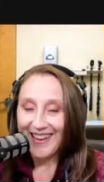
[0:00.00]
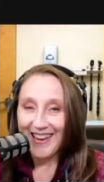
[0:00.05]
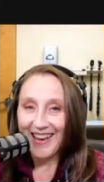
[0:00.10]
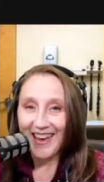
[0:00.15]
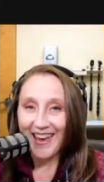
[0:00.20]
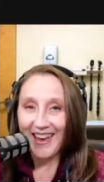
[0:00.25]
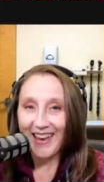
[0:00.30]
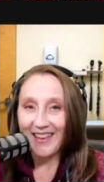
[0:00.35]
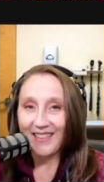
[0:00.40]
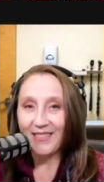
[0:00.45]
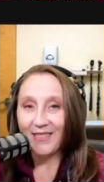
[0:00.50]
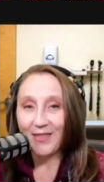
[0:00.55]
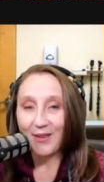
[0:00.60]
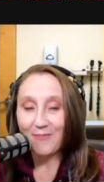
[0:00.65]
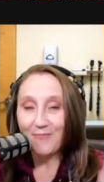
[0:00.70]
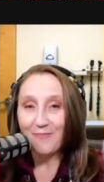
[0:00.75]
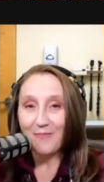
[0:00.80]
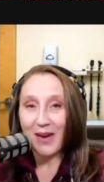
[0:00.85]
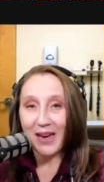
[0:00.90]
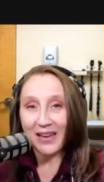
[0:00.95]
And the
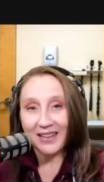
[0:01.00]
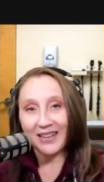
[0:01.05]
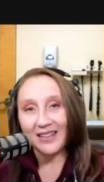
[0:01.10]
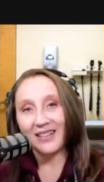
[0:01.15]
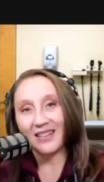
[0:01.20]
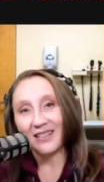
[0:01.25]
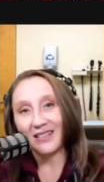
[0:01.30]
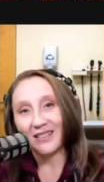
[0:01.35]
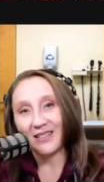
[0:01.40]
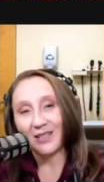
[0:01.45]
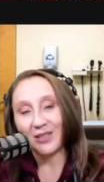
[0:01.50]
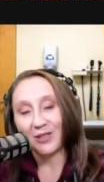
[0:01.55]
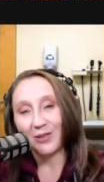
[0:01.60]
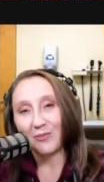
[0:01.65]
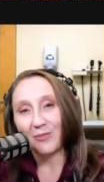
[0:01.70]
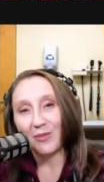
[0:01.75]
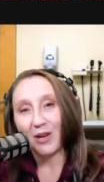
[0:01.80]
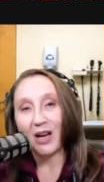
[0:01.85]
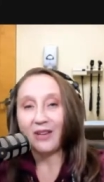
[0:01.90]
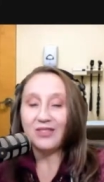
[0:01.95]

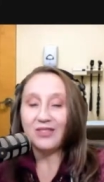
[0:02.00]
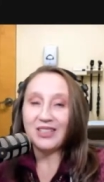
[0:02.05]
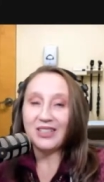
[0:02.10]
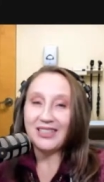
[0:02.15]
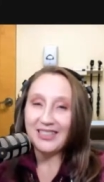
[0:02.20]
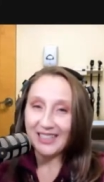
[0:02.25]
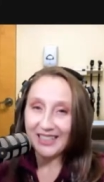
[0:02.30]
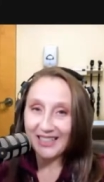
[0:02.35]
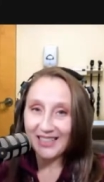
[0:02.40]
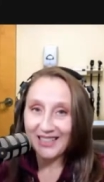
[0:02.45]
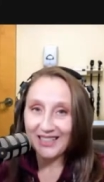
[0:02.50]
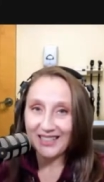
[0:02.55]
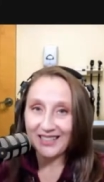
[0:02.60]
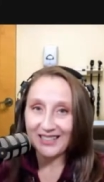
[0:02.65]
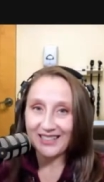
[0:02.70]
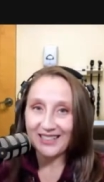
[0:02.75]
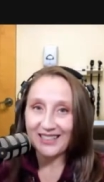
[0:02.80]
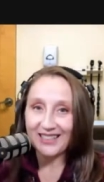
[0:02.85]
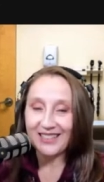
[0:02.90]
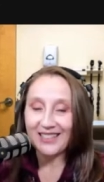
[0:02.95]
mechanism of
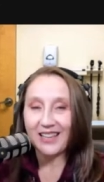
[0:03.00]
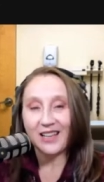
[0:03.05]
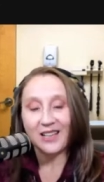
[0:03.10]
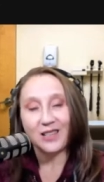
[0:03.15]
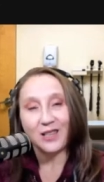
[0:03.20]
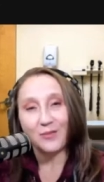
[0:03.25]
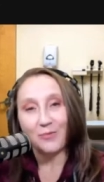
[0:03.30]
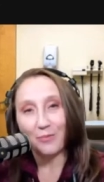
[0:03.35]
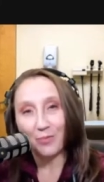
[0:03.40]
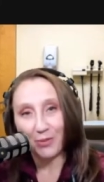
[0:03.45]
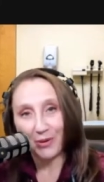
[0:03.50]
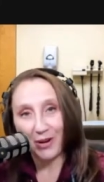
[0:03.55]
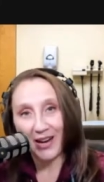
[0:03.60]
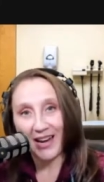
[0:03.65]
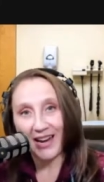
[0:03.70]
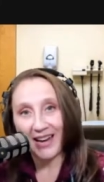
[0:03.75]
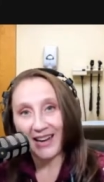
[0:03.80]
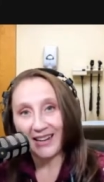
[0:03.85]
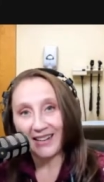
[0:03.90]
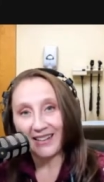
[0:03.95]
addictions in the
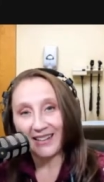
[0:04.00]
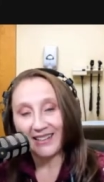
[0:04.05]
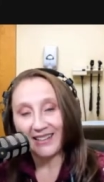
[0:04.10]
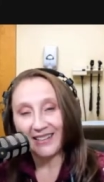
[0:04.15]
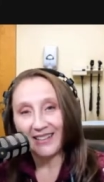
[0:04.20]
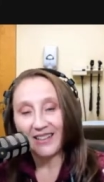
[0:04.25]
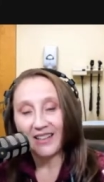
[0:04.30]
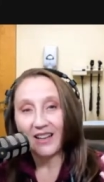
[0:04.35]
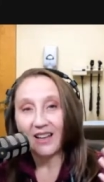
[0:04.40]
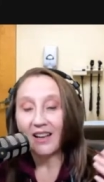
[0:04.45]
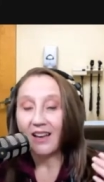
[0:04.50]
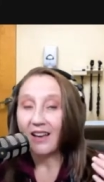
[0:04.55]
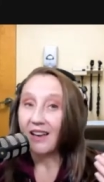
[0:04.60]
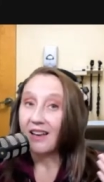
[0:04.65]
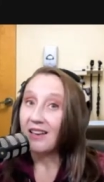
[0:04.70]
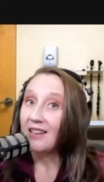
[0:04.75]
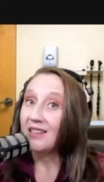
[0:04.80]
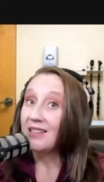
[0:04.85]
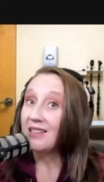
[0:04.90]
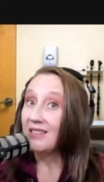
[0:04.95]
brain
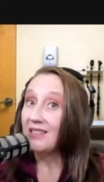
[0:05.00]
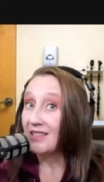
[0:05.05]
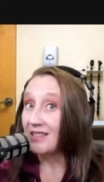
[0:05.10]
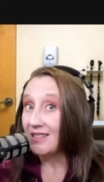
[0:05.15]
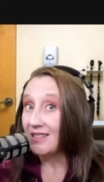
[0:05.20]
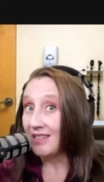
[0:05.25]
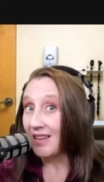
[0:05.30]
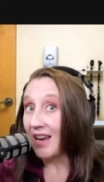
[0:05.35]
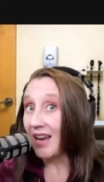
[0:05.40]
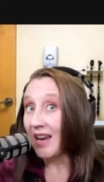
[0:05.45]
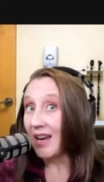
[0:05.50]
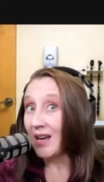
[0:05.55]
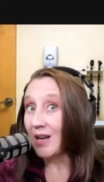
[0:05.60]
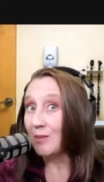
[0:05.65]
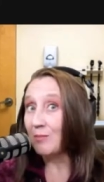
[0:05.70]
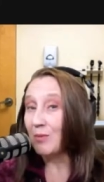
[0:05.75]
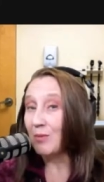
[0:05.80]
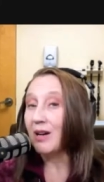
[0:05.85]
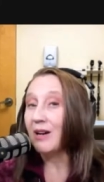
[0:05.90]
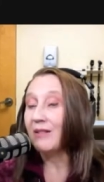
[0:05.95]
is the
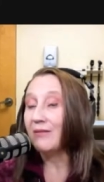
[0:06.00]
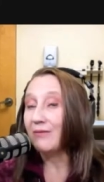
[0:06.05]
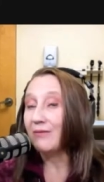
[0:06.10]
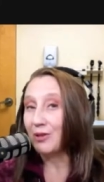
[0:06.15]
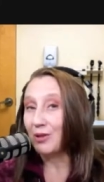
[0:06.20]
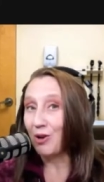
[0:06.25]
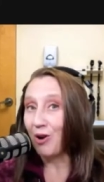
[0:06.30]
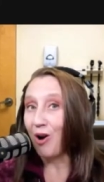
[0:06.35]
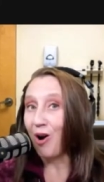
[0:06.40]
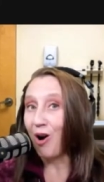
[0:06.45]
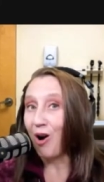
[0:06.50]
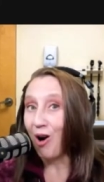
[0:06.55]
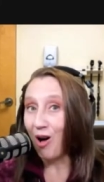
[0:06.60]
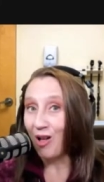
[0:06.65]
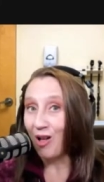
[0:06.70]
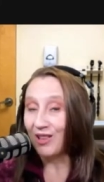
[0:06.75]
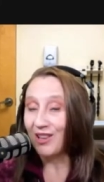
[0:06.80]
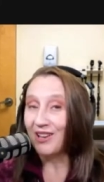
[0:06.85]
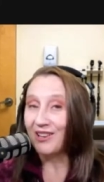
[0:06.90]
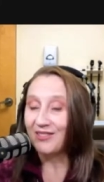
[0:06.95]
same for
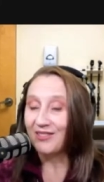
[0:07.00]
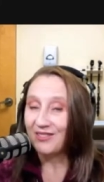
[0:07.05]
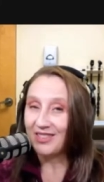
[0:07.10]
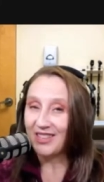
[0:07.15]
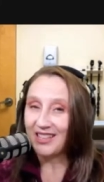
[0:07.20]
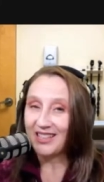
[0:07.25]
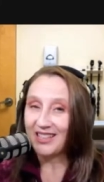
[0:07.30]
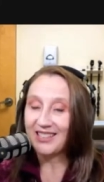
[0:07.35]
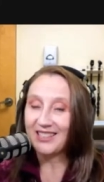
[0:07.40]
all of these